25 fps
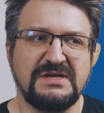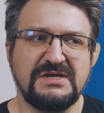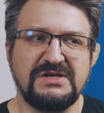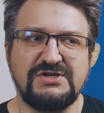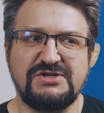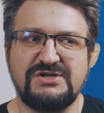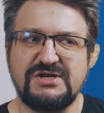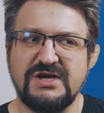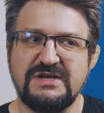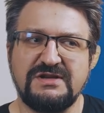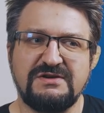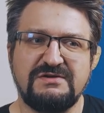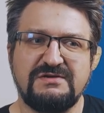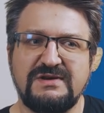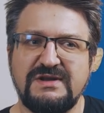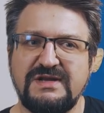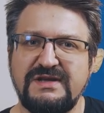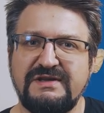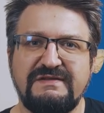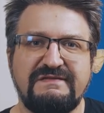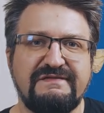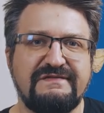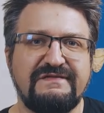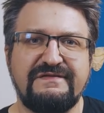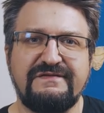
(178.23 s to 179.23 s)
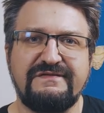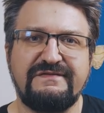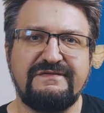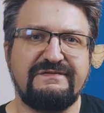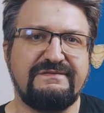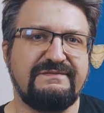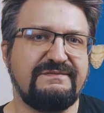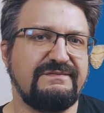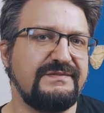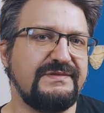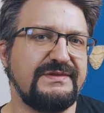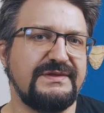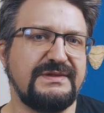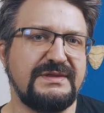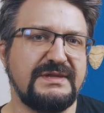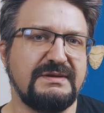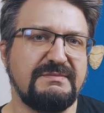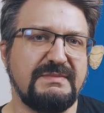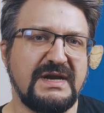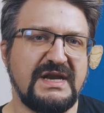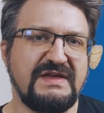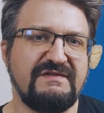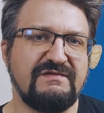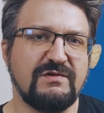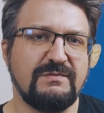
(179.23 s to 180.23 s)
Generally, the
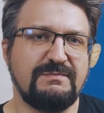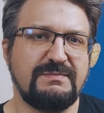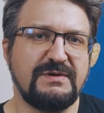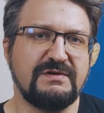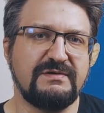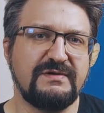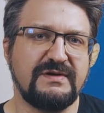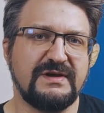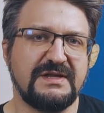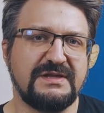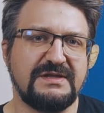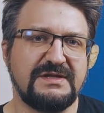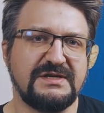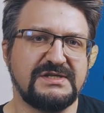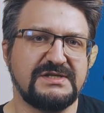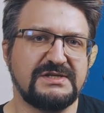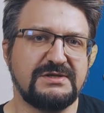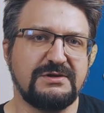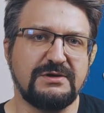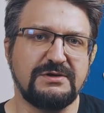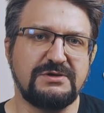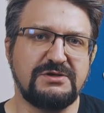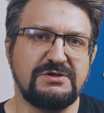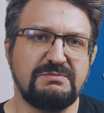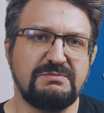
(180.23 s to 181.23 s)
medieval period is thought to